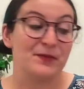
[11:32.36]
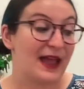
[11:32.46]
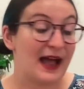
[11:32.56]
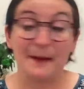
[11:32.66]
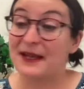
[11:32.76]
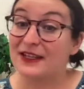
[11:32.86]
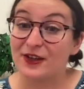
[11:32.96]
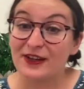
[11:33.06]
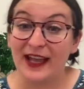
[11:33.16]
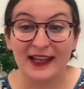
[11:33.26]
In your
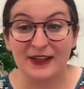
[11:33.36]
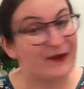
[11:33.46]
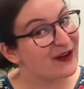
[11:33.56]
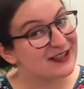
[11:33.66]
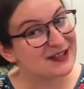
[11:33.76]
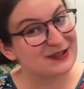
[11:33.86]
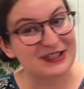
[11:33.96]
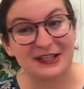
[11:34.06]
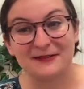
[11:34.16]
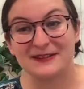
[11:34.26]
kit, you also
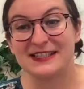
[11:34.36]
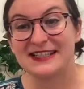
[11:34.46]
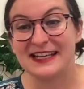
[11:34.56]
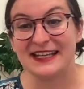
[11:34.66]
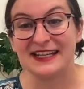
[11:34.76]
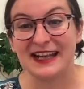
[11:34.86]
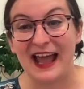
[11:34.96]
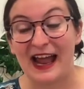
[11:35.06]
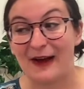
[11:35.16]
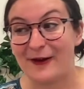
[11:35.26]
should have seen
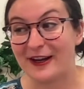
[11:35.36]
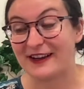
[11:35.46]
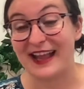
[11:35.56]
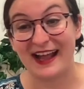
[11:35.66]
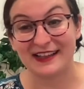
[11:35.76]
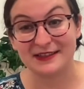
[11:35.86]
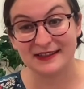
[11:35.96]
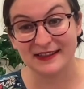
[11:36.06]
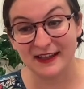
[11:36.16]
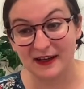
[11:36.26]
our
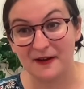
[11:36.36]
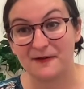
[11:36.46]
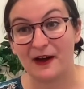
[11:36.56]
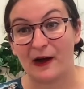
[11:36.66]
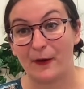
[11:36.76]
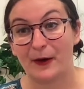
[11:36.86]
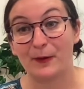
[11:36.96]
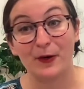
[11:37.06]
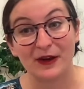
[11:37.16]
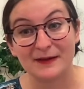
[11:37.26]
calendar of our
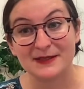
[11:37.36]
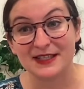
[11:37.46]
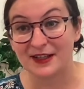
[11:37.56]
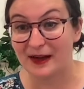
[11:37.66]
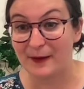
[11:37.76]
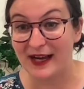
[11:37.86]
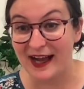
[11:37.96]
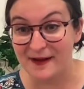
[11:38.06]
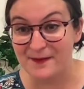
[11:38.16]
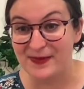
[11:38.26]
programs that are coming
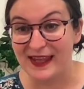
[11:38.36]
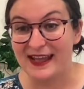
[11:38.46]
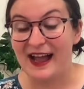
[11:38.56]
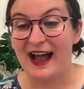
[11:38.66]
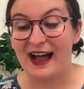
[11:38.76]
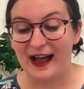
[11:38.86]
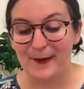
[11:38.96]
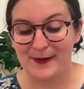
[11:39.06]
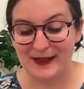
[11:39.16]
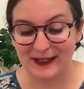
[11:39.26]
up.
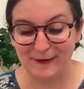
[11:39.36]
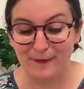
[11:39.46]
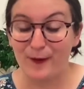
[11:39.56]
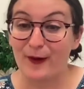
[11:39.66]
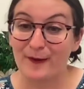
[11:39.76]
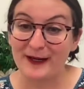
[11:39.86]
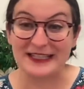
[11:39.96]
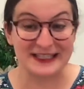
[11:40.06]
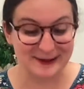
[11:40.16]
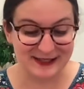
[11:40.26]
We look
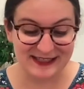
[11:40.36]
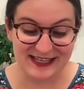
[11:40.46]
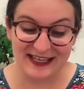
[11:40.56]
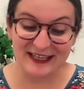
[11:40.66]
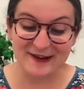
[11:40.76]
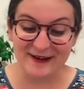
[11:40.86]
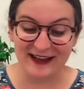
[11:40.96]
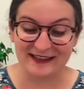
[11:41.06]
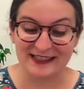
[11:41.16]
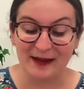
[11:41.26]
forward to seeing you
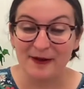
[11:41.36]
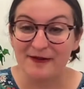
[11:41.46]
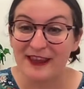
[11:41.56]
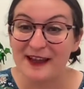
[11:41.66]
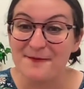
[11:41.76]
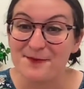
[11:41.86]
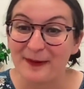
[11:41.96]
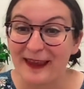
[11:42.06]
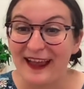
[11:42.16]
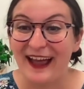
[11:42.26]
at some of them.
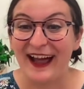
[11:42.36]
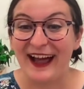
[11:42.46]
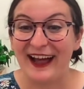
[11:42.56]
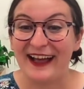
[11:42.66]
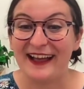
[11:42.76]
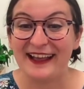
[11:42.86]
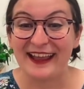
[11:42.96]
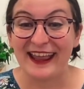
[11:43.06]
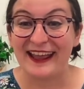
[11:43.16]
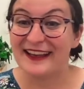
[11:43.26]

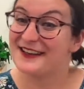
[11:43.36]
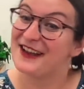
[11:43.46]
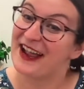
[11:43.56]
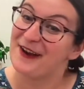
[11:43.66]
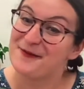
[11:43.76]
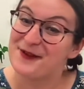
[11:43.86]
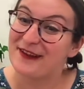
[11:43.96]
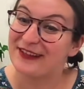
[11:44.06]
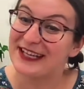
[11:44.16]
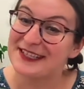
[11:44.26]
And I hope you have
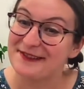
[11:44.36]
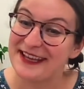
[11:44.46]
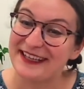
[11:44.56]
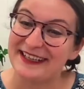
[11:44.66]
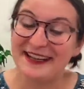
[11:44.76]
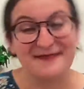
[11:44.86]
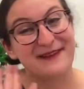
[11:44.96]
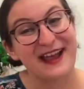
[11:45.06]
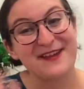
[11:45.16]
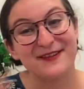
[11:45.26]
a nice week.
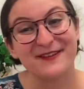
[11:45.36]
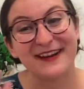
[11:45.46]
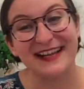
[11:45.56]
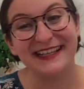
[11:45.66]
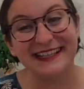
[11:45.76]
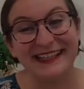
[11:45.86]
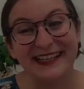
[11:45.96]
Bye, everyone.